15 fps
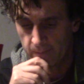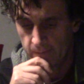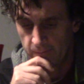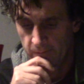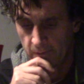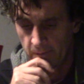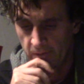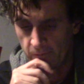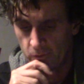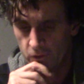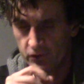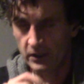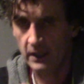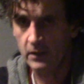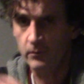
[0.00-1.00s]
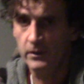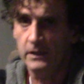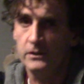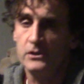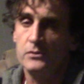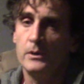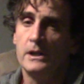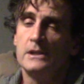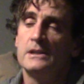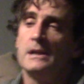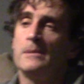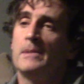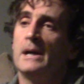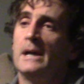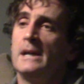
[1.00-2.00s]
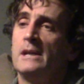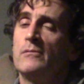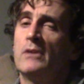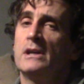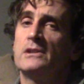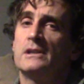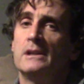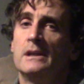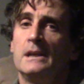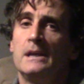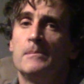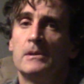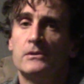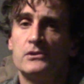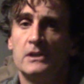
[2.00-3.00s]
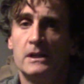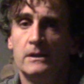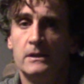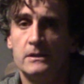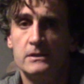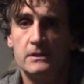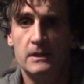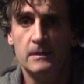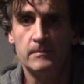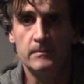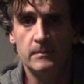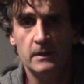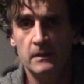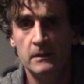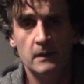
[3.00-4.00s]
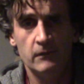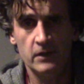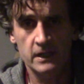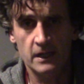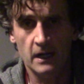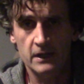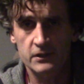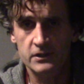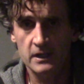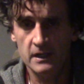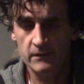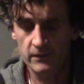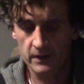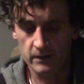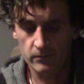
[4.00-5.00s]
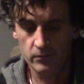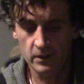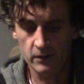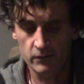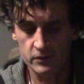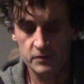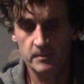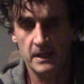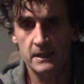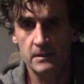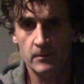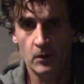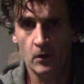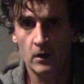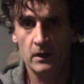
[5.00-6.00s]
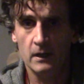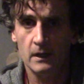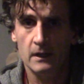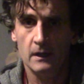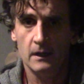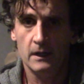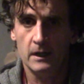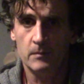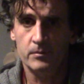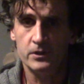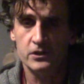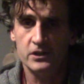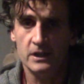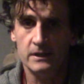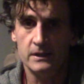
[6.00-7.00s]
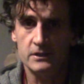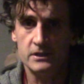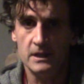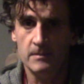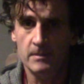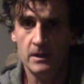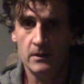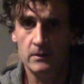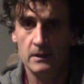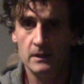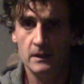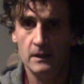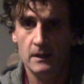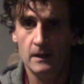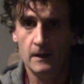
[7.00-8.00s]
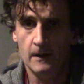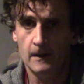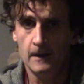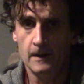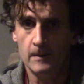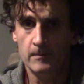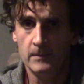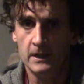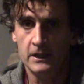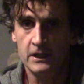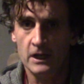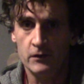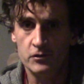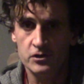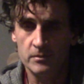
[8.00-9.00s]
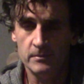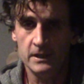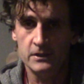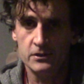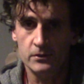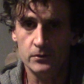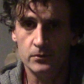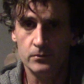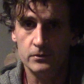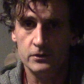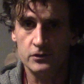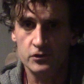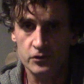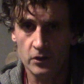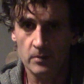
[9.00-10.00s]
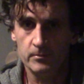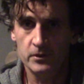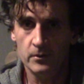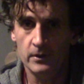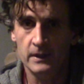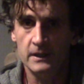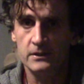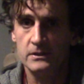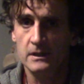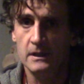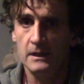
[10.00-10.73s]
for my first cycle with the under-20 team, and he writes in an email saying that, lovely guy Steve, and I really respect him a lot, and appreciate this email, encouraging me to stop doing this.